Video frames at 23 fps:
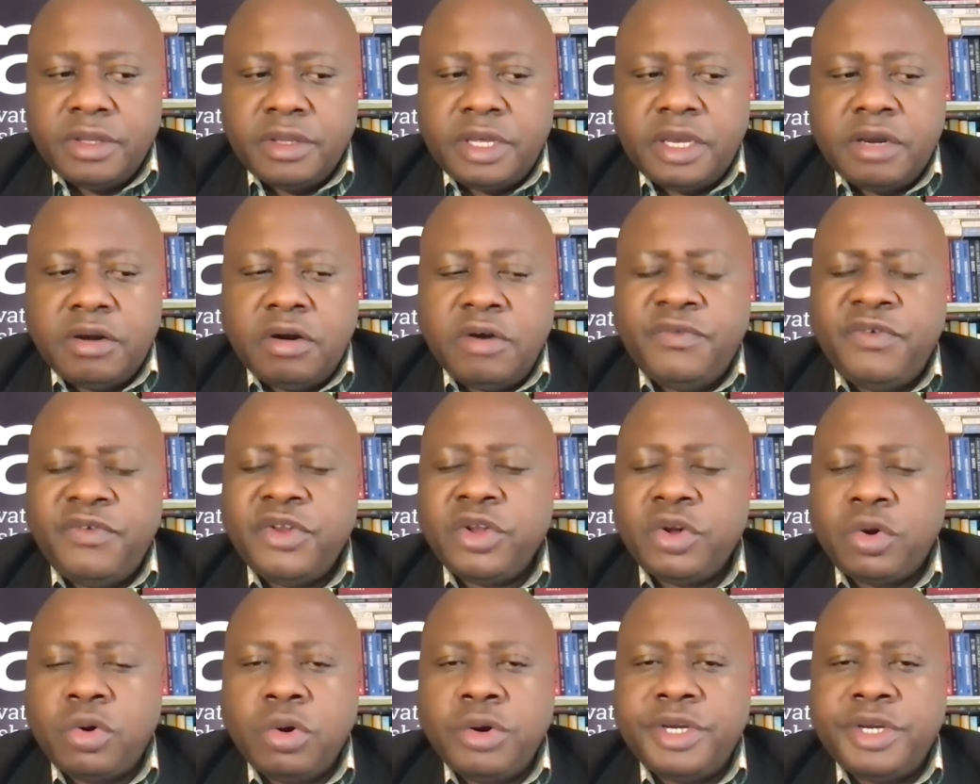they
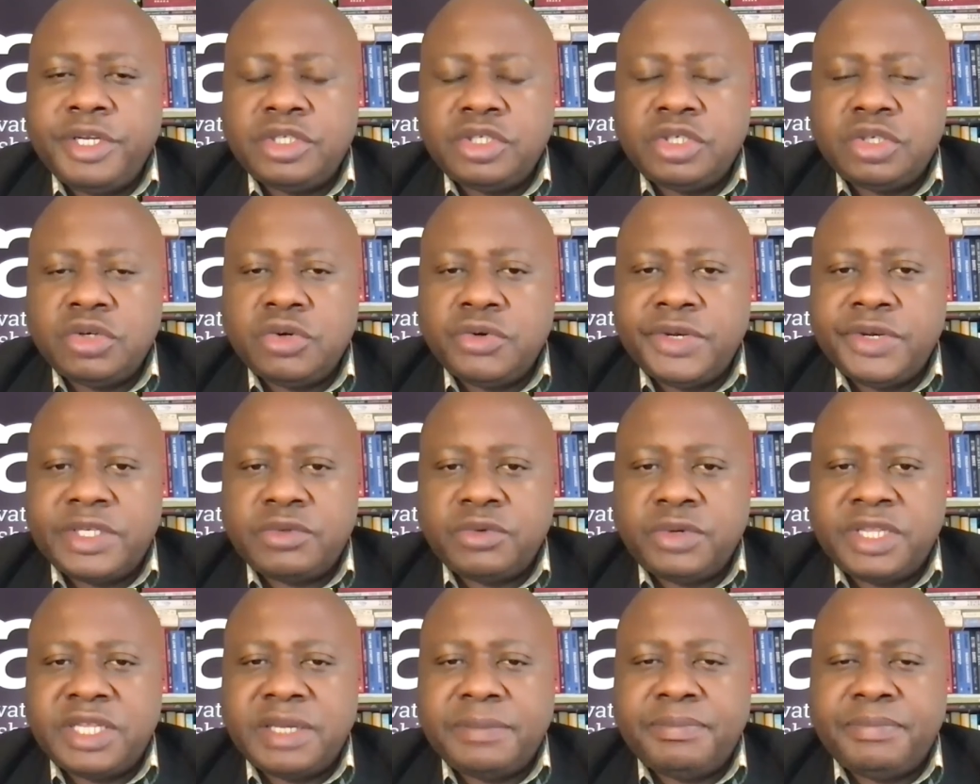often go into it
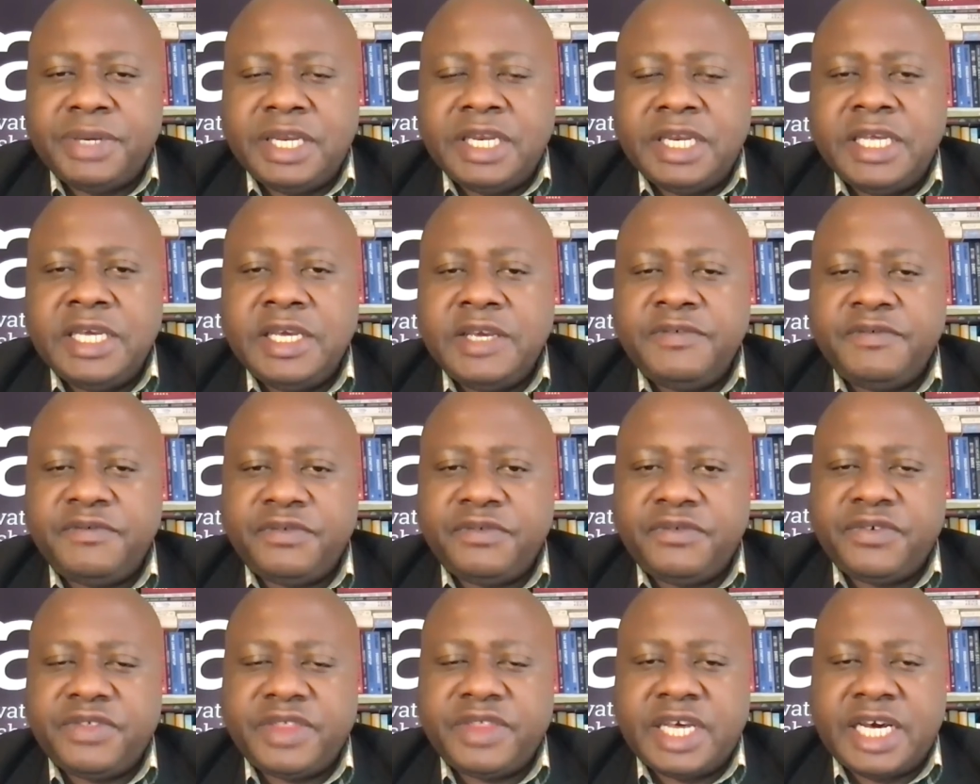with a
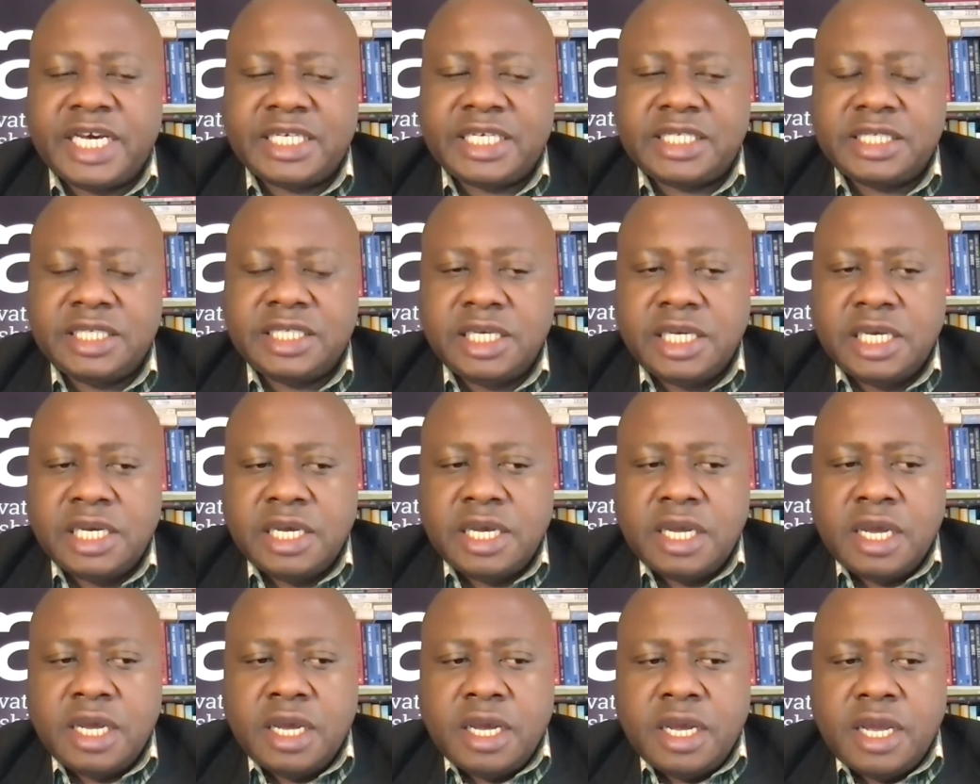belief that
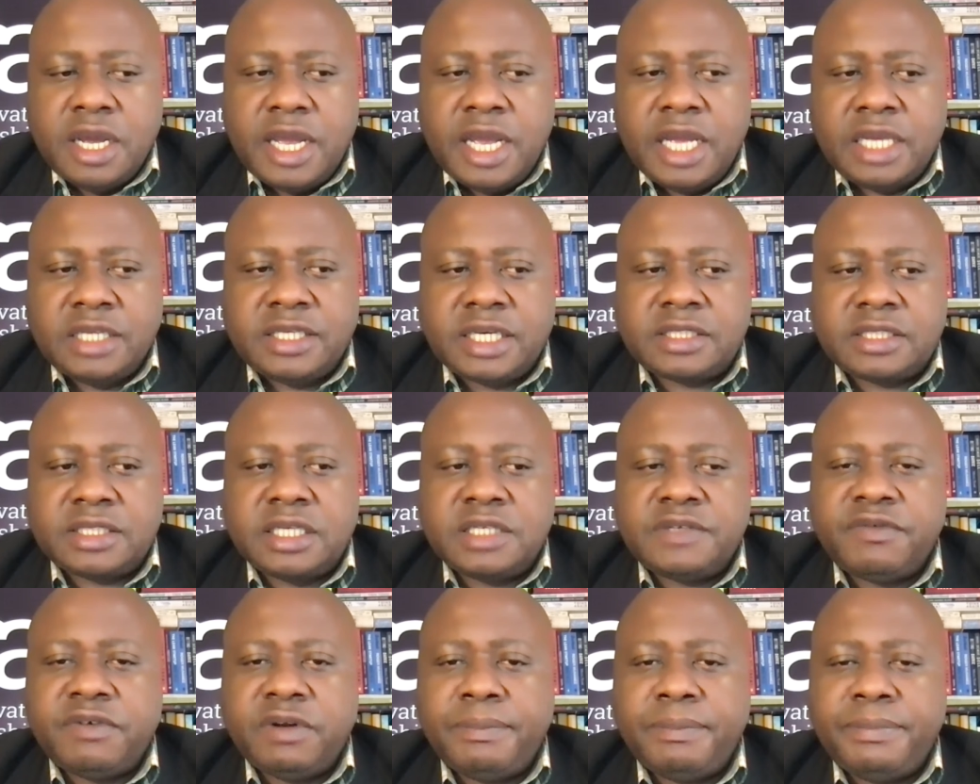a
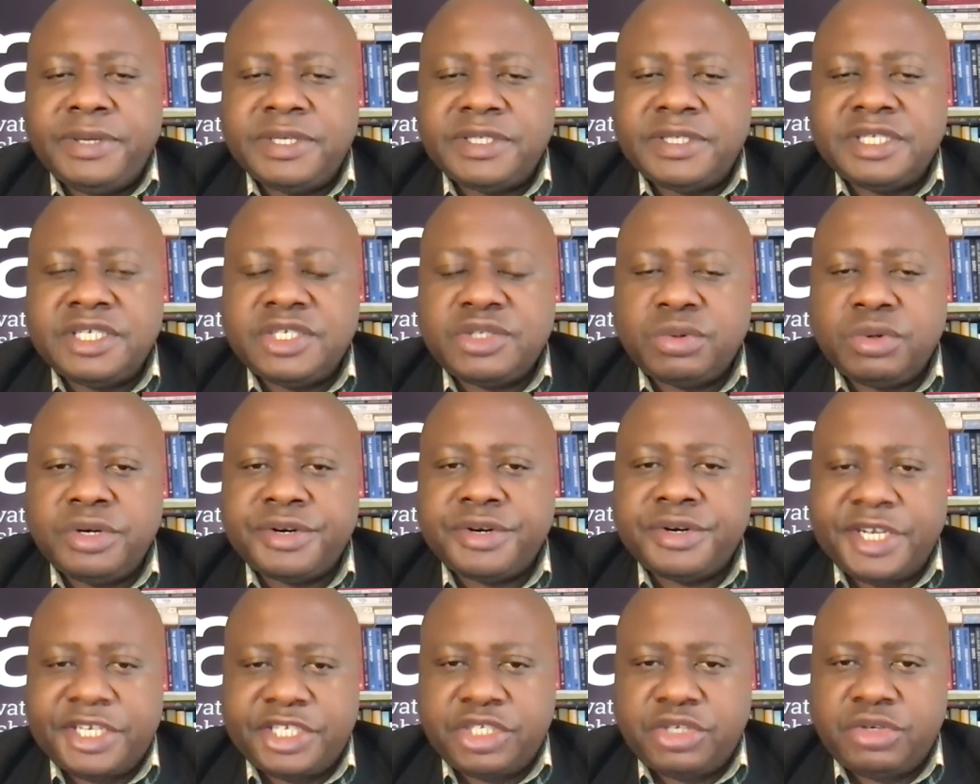successful business will
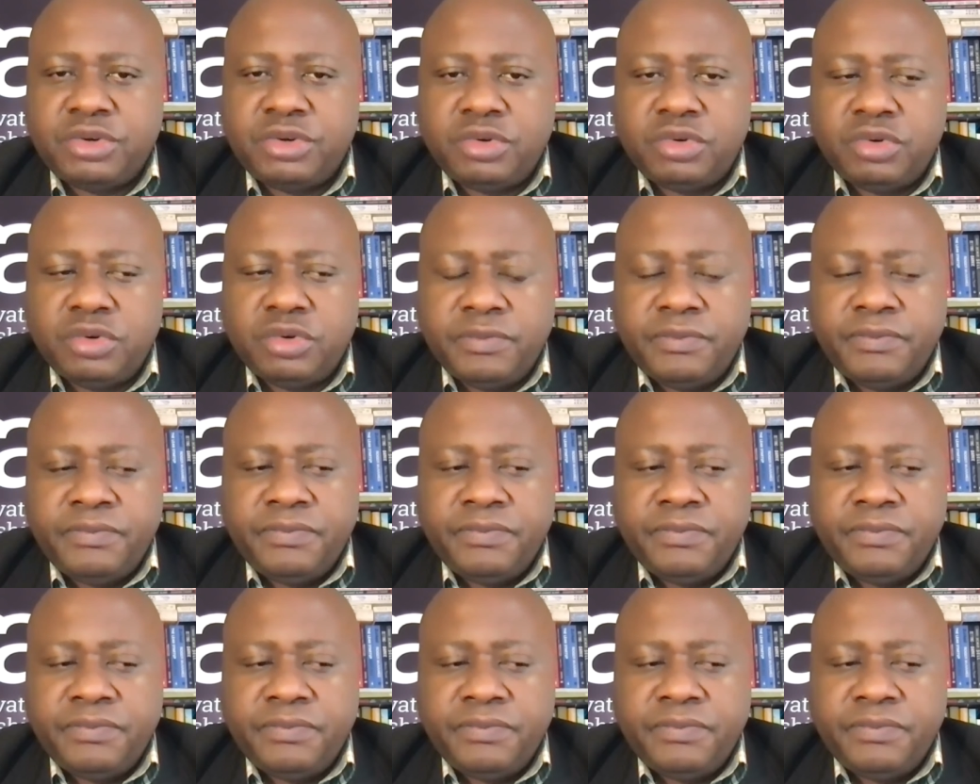rescue